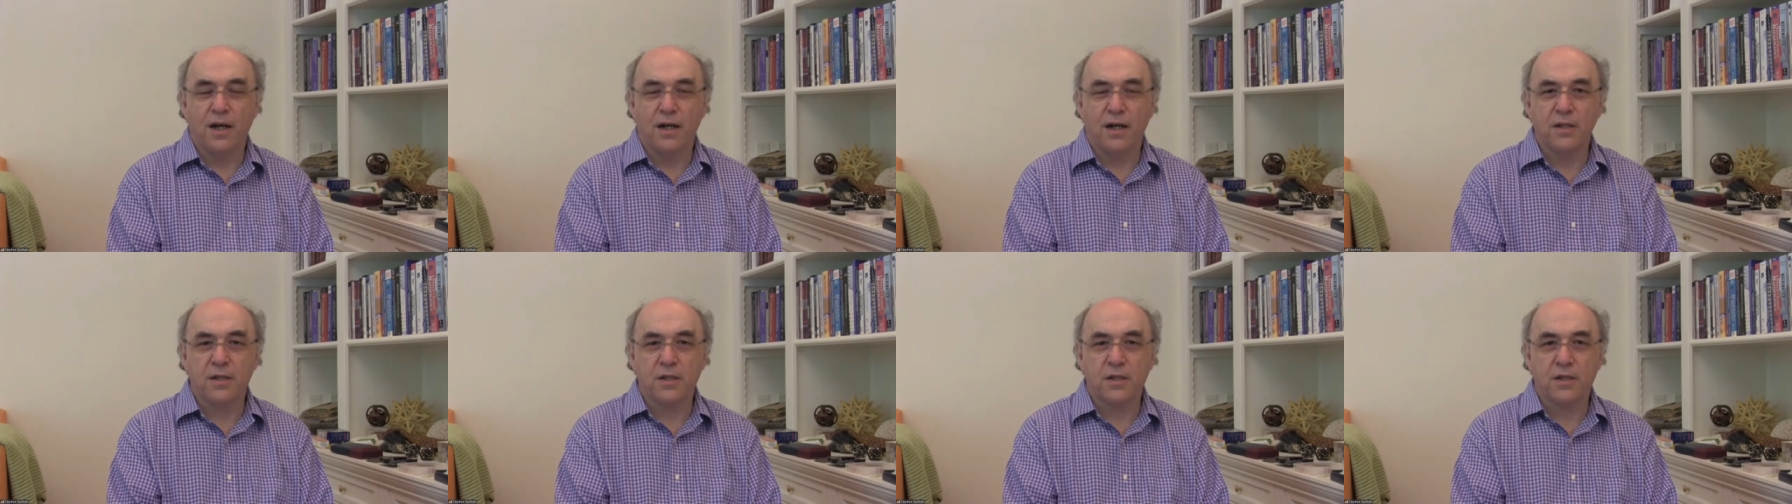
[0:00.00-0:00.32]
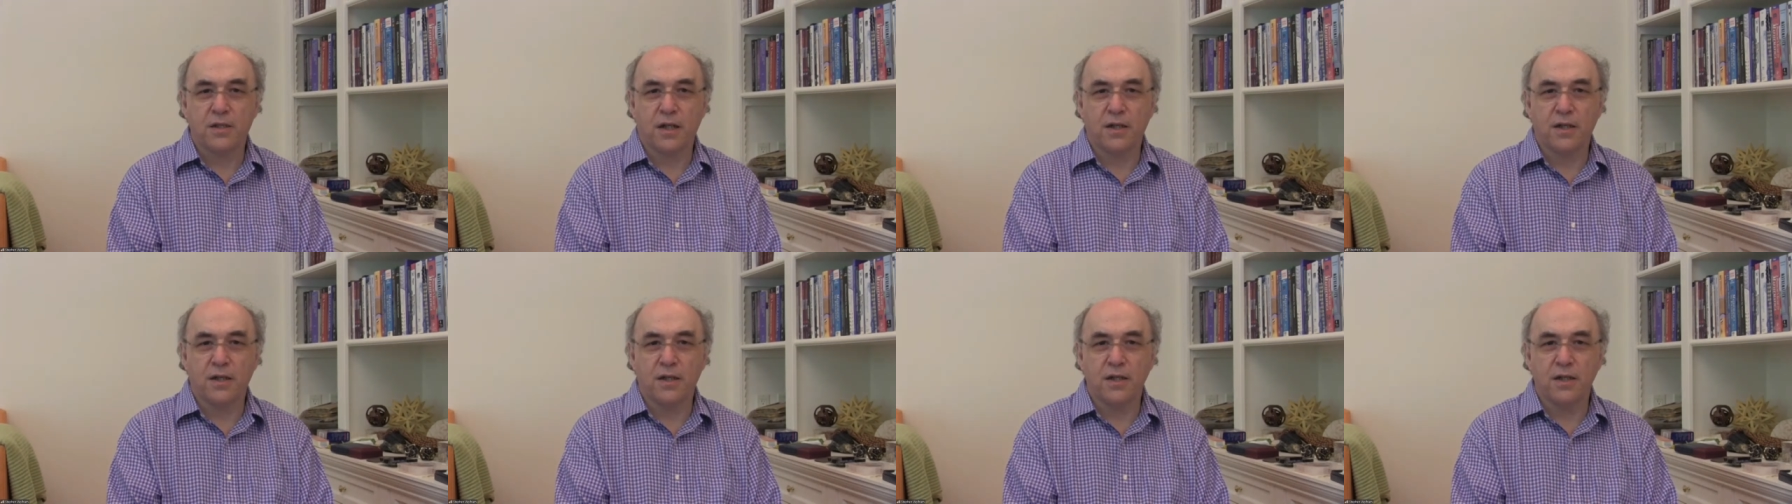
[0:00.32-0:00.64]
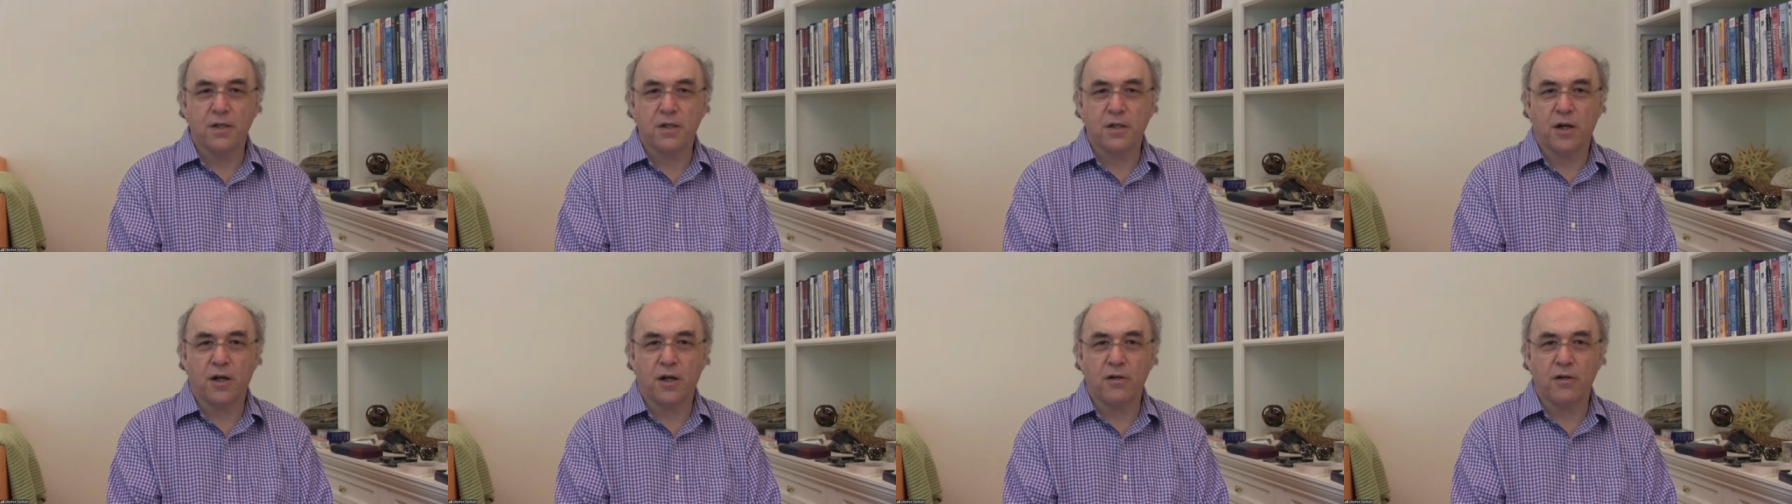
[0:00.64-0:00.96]
suddenly
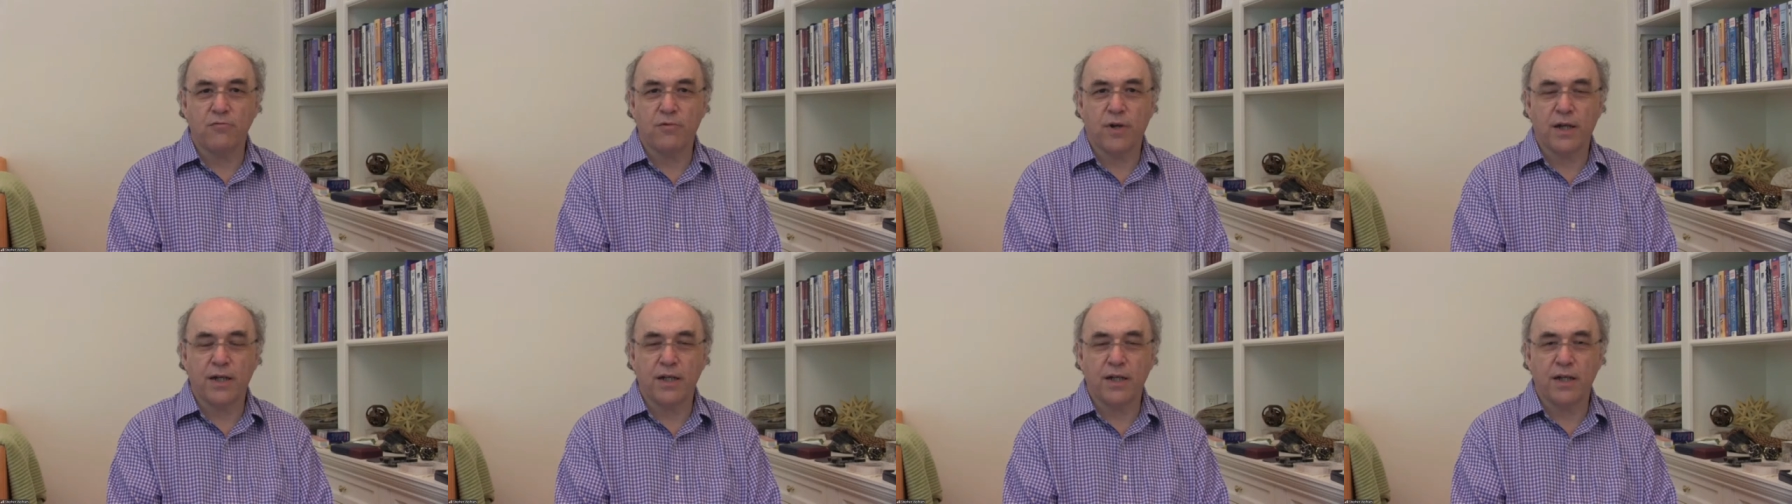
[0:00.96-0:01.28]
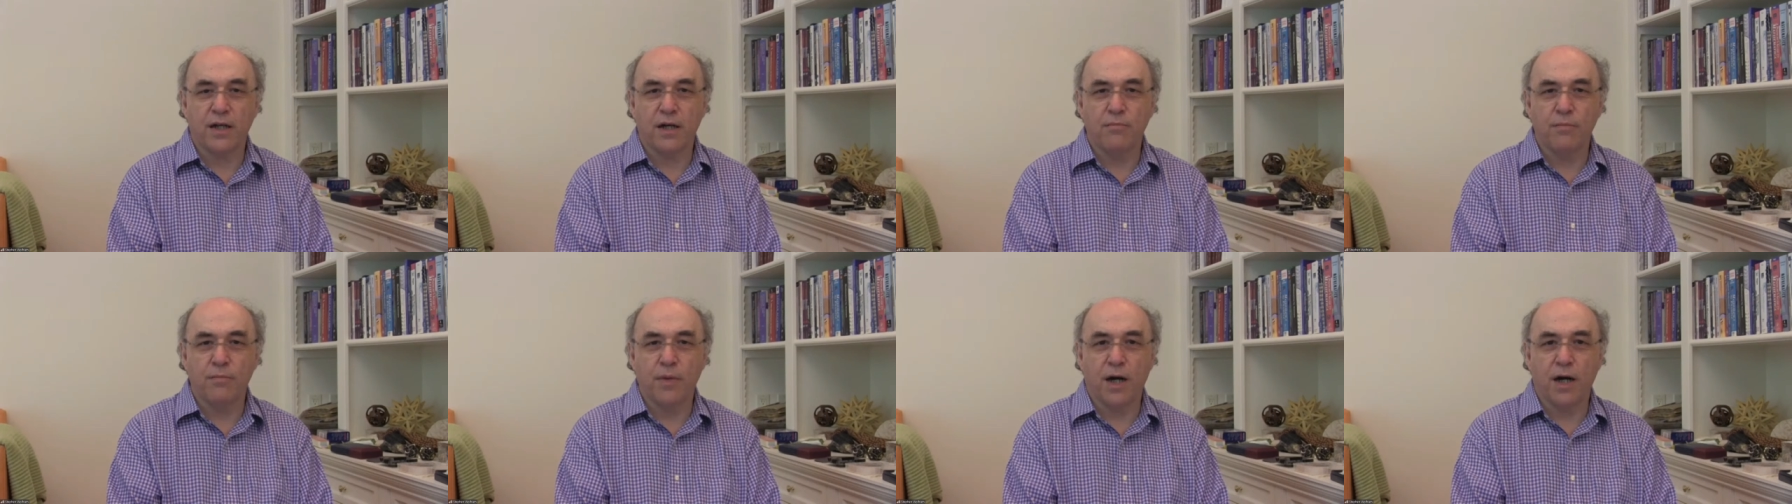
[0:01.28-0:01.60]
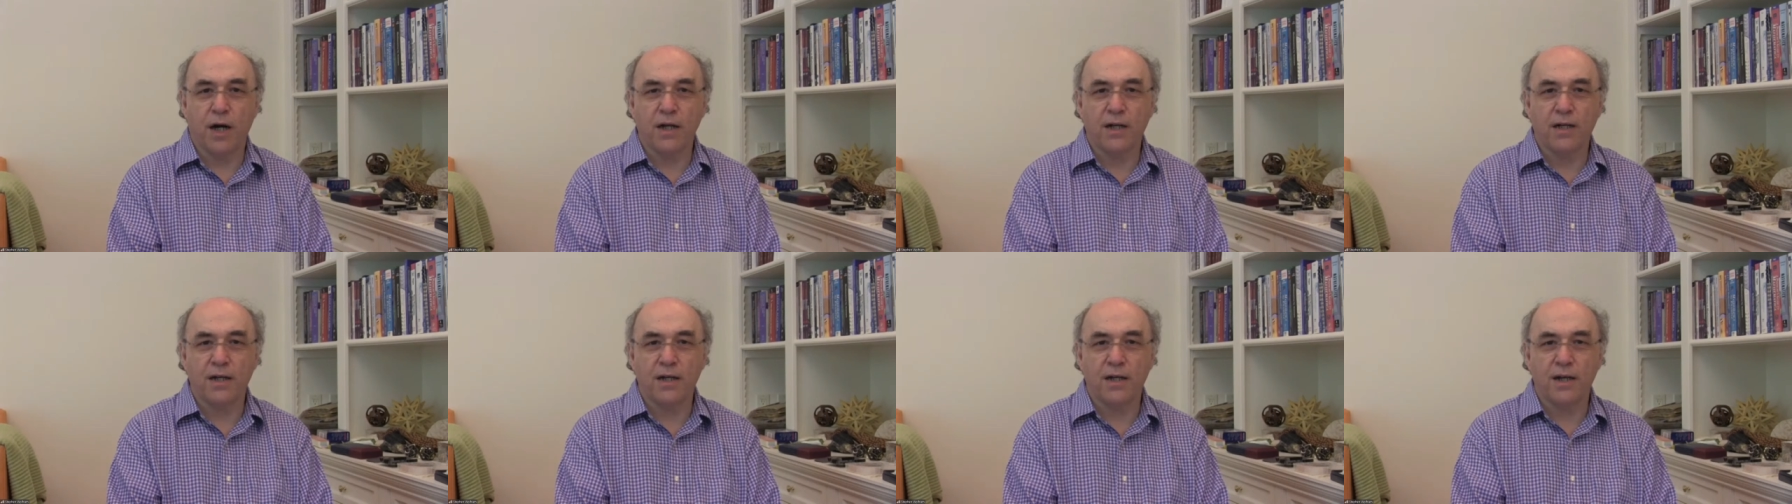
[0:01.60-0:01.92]
start running
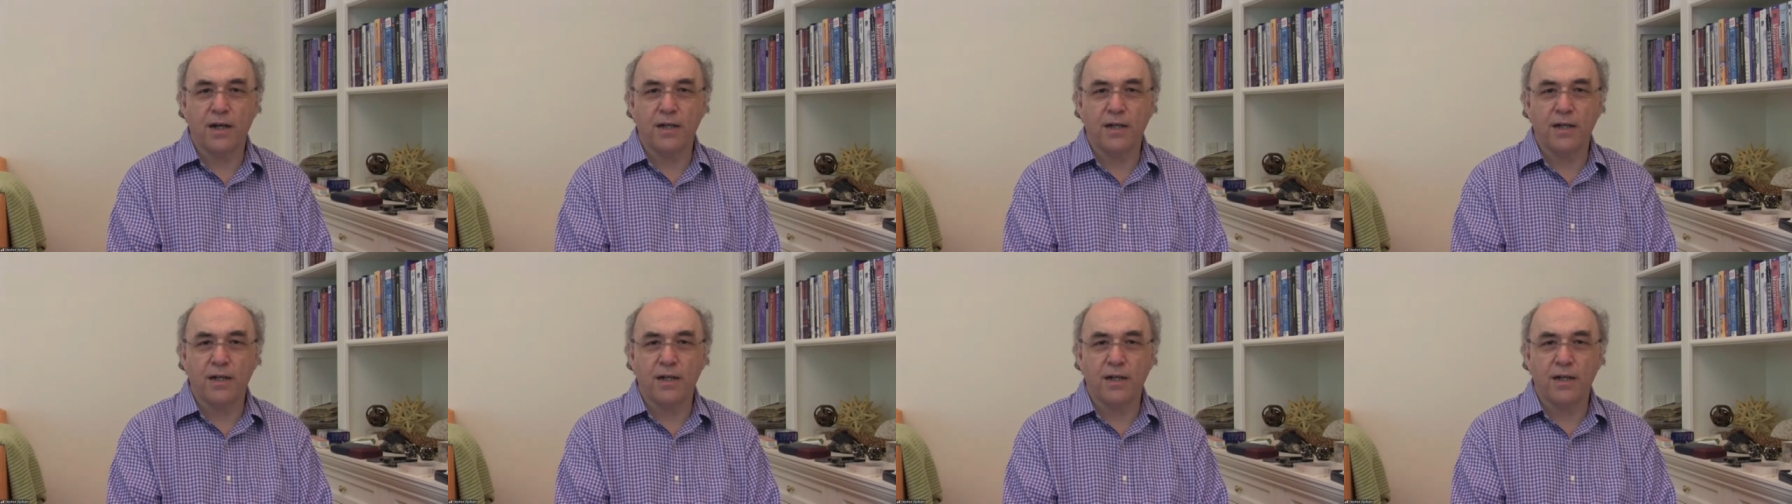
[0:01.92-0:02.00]
amok